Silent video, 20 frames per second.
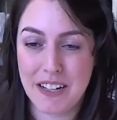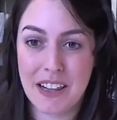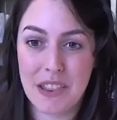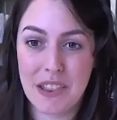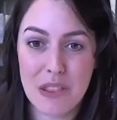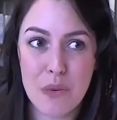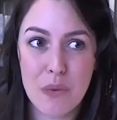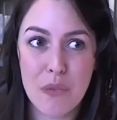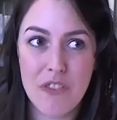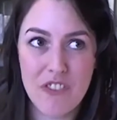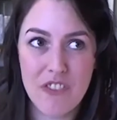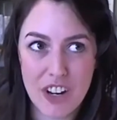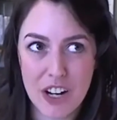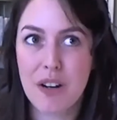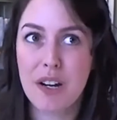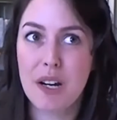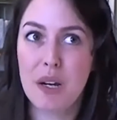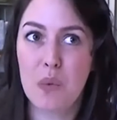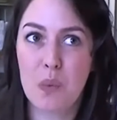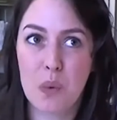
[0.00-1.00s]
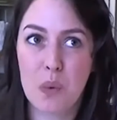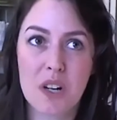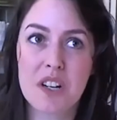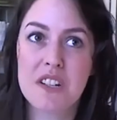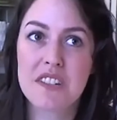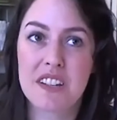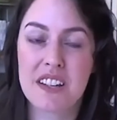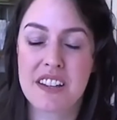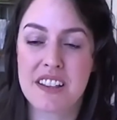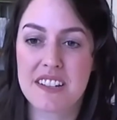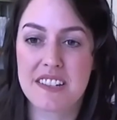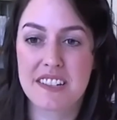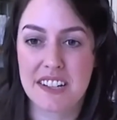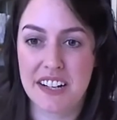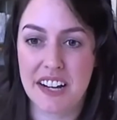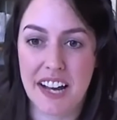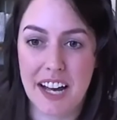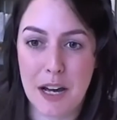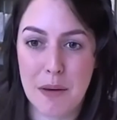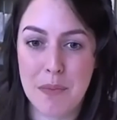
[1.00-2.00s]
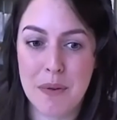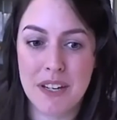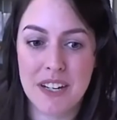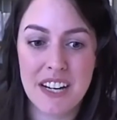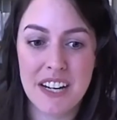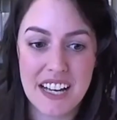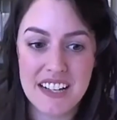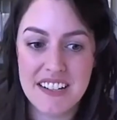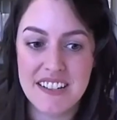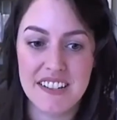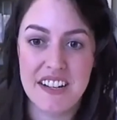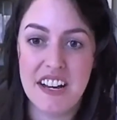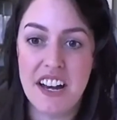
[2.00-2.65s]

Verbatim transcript: And the very worst thing that's going to happen is